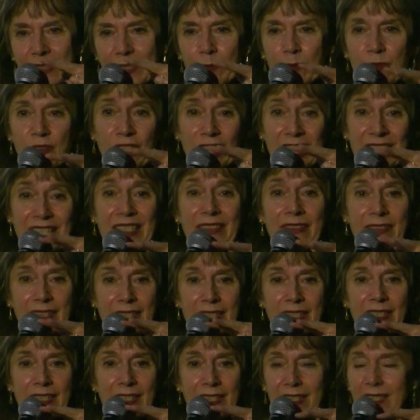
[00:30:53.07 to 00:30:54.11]

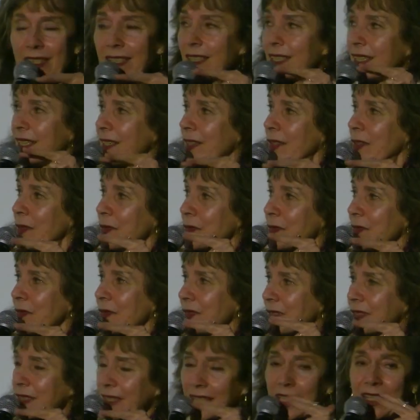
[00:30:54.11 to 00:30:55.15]
subjectivity of
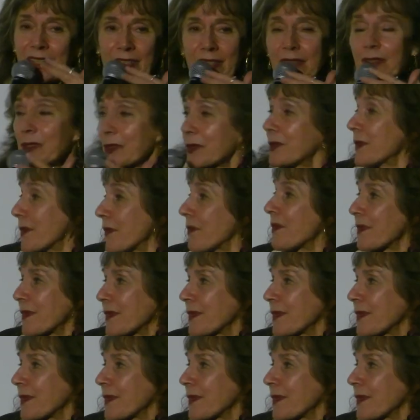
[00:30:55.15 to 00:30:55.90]
the character.